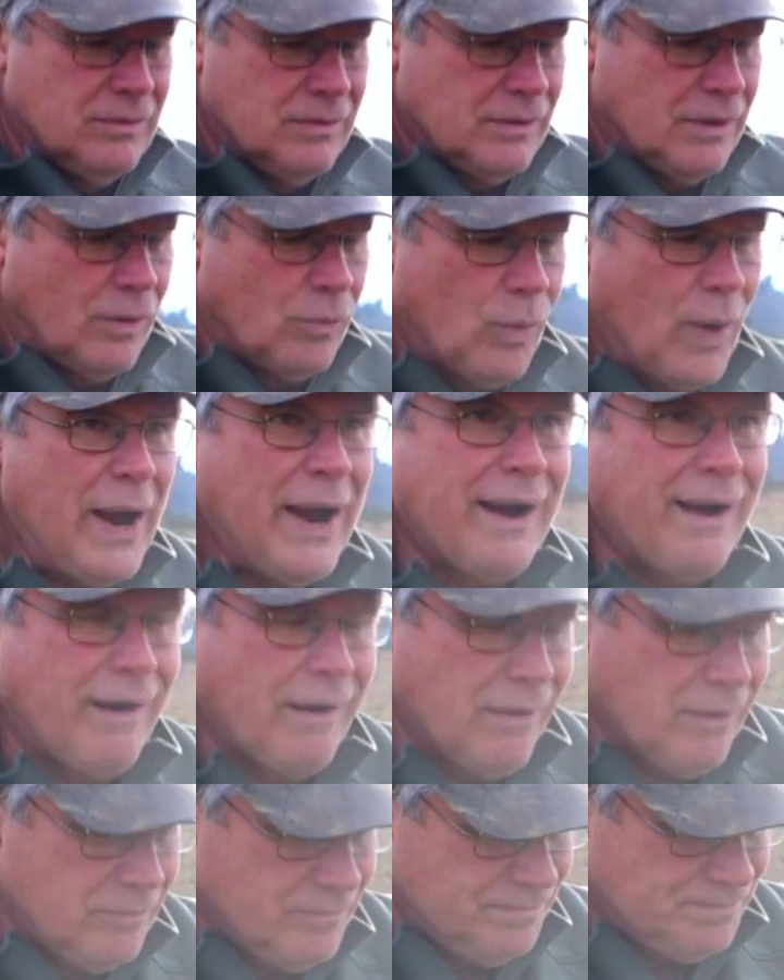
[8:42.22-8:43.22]

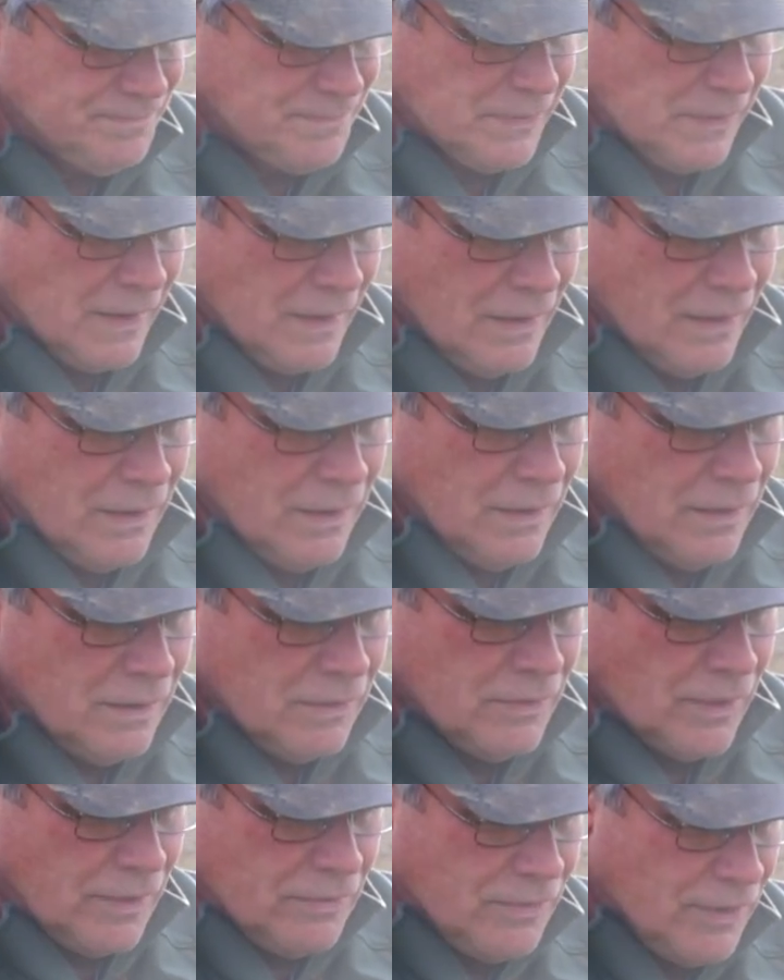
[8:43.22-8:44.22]
aware
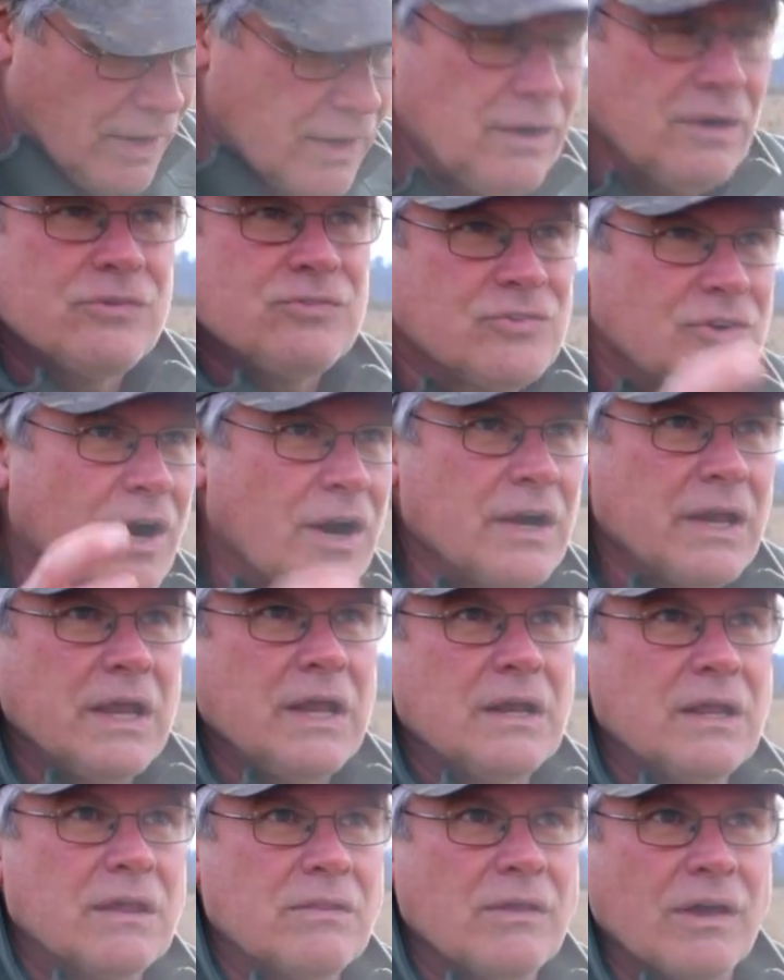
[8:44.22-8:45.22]
that they're going to start
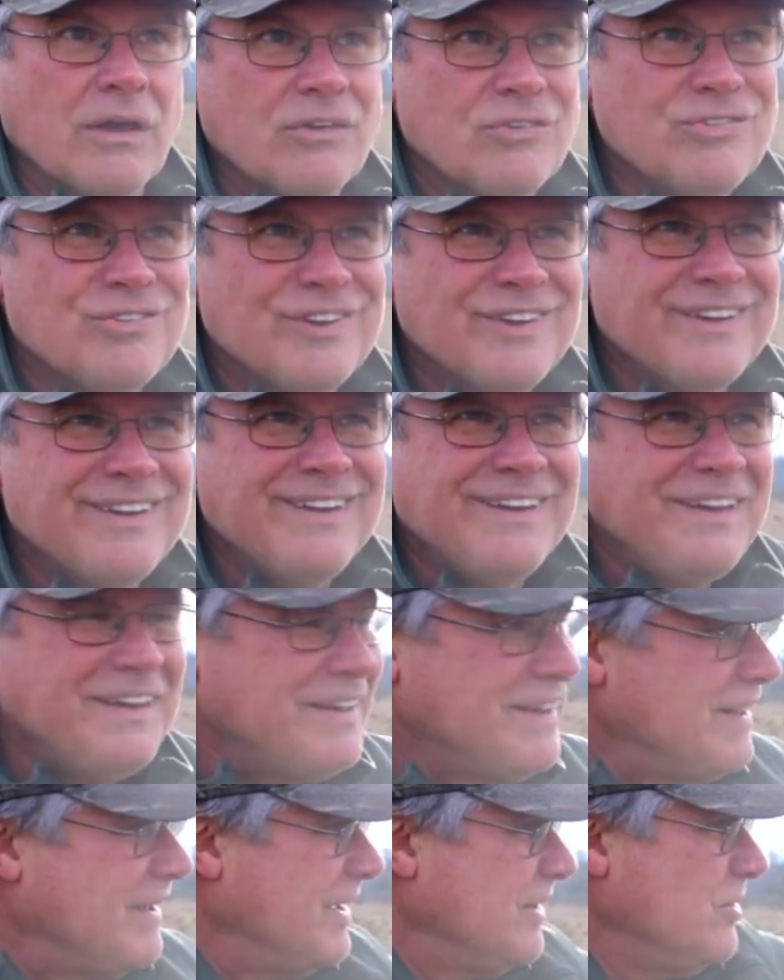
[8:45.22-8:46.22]
eating this.
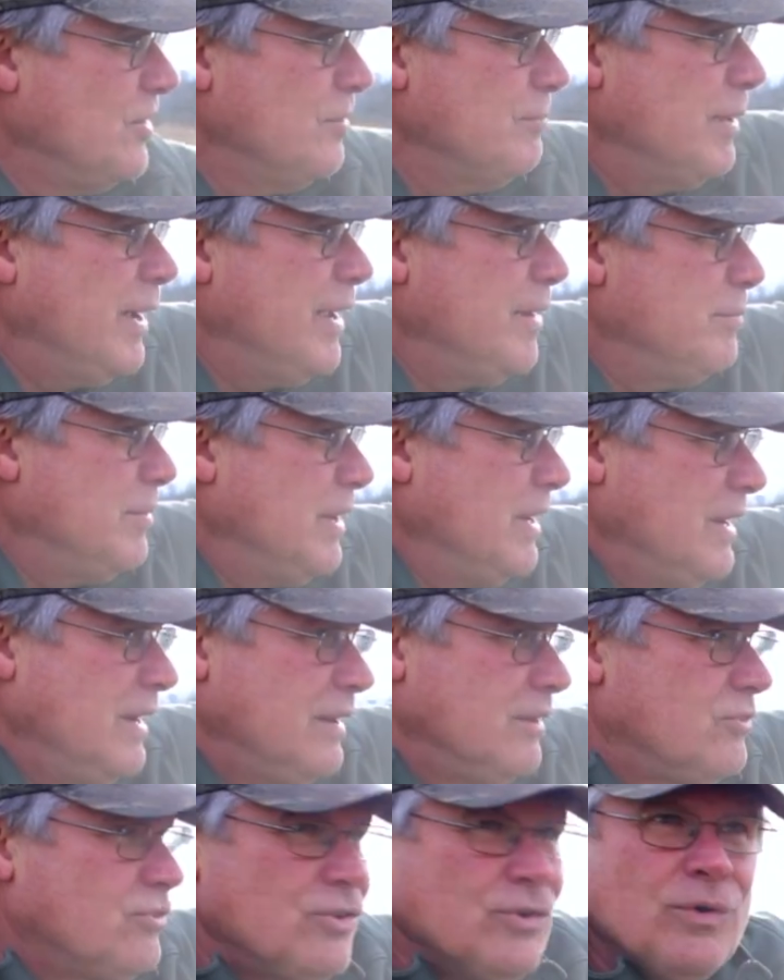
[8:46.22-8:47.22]
And you may
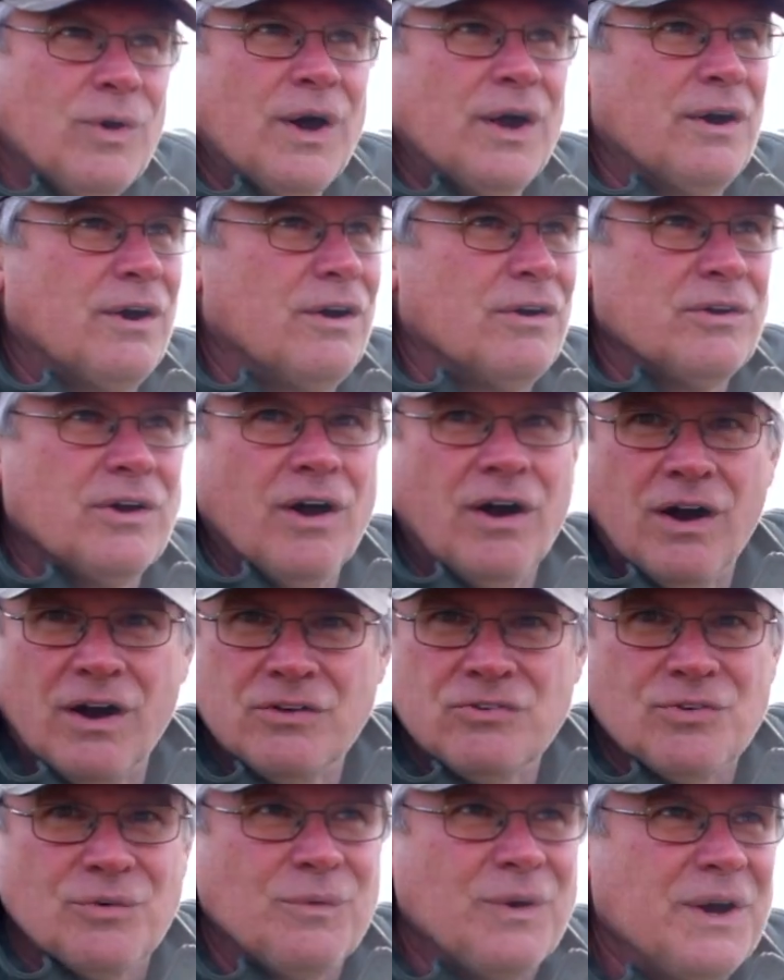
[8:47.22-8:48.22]
be 200
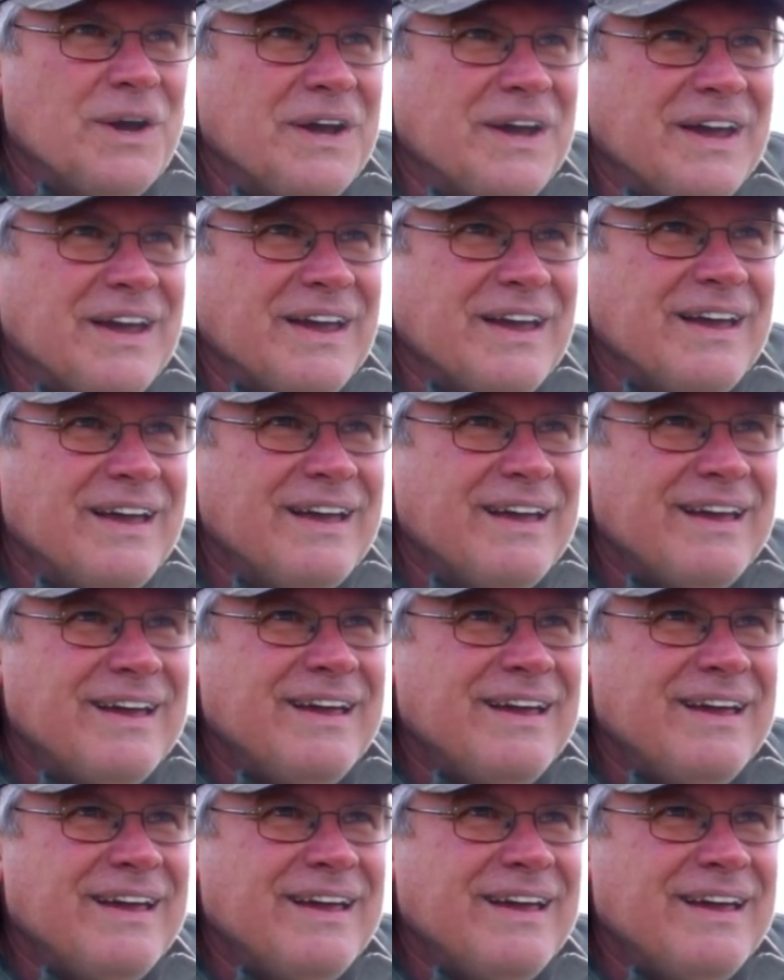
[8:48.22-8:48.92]
yards away.